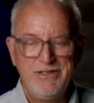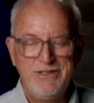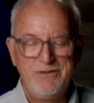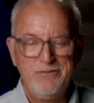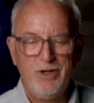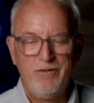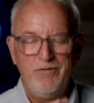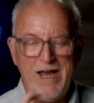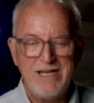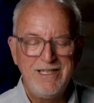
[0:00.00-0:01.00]
it's a real
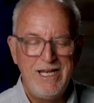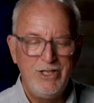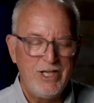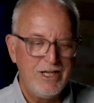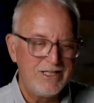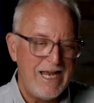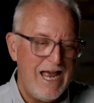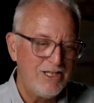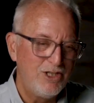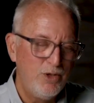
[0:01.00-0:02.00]
fascinating thing because it
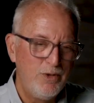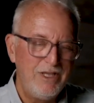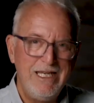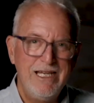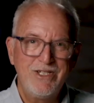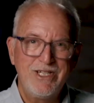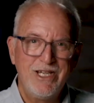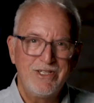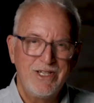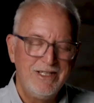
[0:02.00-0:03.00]
had to do with the
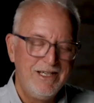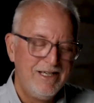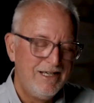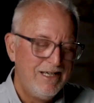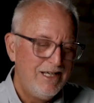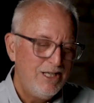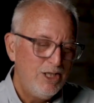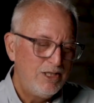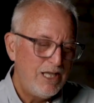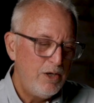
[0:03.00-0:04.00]
incense and
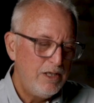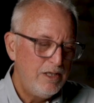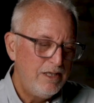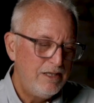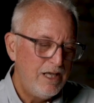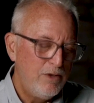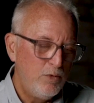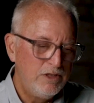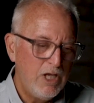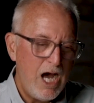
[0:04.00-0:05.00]
that they they
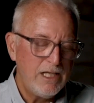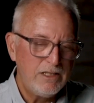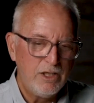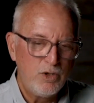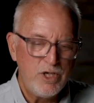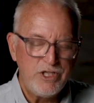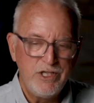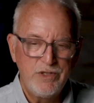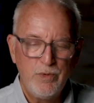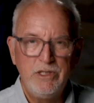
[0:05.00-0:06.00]
would not the
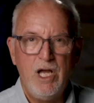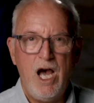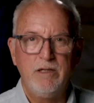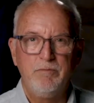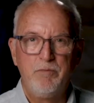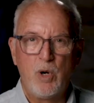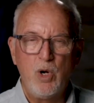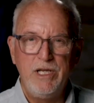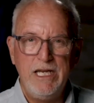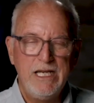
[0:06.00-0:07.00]
Christians would not
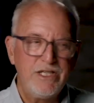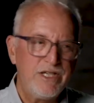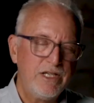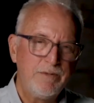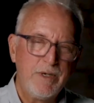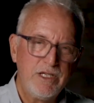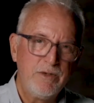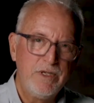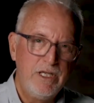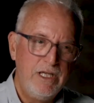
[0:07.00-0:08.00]
burn the incense because
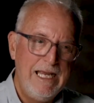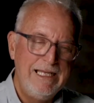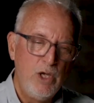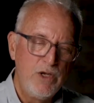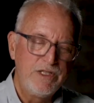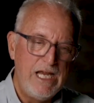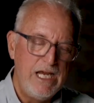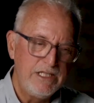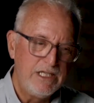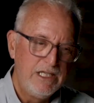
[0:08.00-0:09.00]
in those
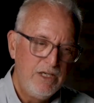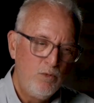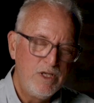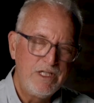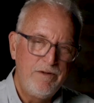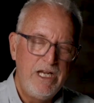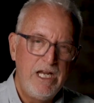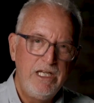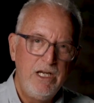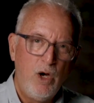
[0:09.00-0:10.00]
days 170
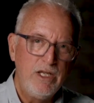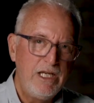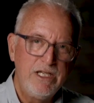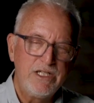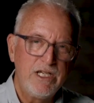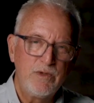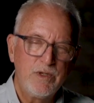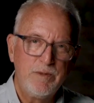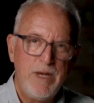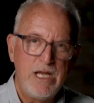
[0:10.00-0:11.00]
AD all the incense
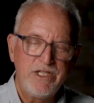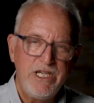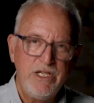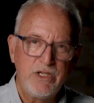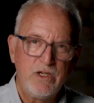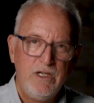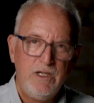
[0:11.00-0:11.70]
was about Caesar